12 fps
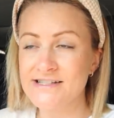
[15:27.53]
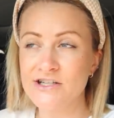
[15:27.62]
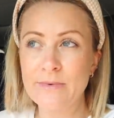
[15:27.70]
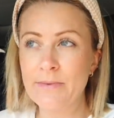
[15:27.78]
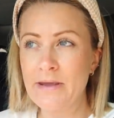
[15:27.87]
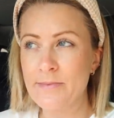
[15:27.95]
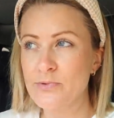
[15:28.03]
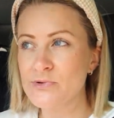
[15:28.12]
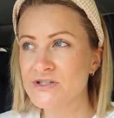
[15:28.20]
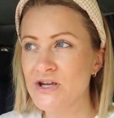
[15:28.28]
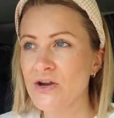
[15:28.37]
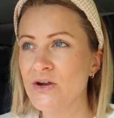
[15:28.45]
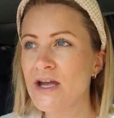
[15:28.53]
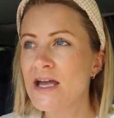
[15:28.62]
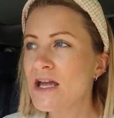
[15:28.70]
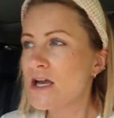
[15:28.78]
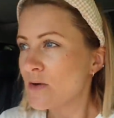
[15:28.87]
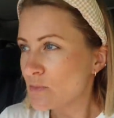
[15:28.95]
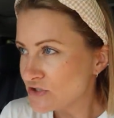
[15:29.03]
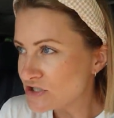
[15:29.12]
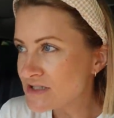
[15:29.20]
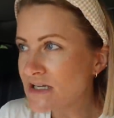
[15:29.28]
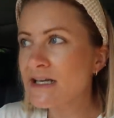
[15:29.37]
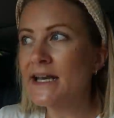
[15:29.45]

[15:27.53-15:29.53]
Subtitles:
and so many people. Yeah. So we're just going